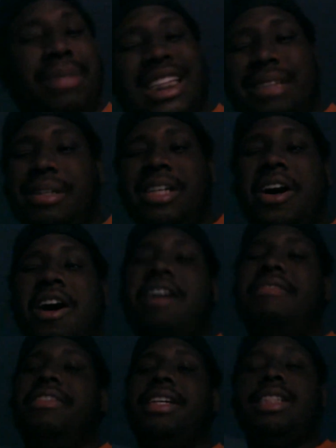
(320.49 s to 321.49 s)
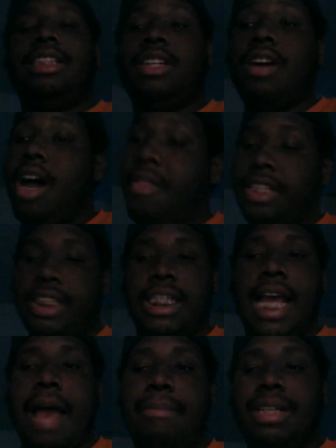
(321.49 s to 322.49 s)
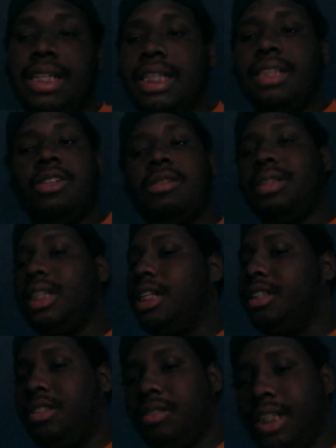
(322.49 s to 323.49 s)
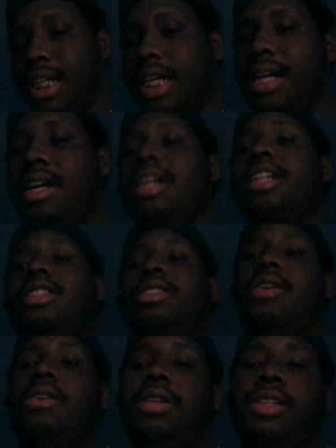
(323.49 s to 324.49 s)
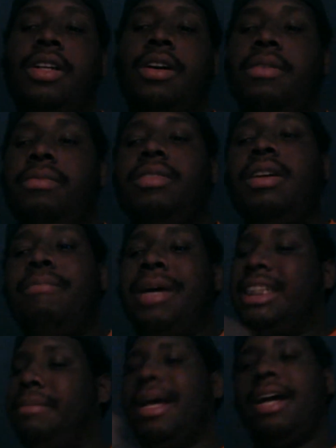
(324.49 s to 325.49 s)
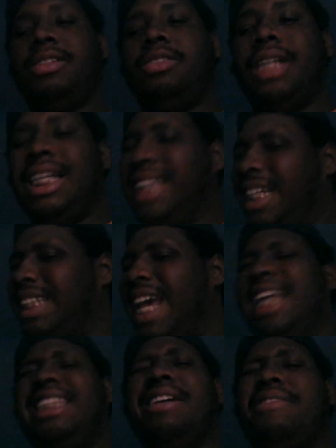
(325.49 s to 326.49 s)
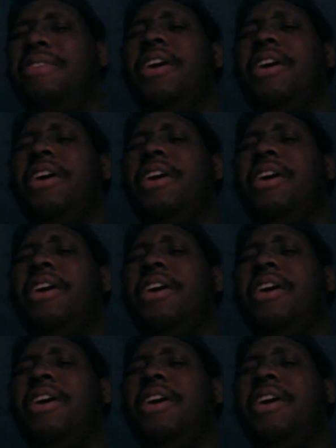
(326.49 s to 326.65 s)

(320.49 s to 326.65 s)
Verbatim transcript: was pissing me off, and you know, other shit happening, you know what I'm saying? So yeah, so you know, back to back on 2 days. That's actually a